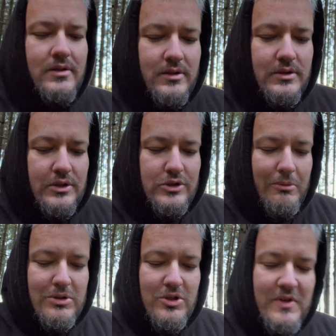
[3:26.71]
there's so
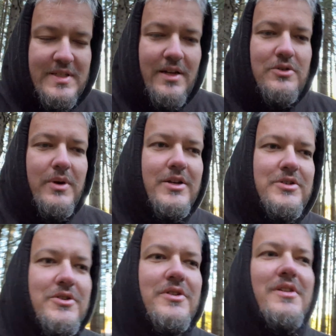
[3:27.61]
much
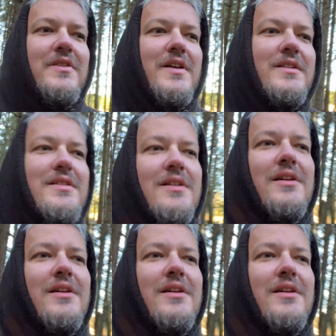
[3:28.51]
oversaturation that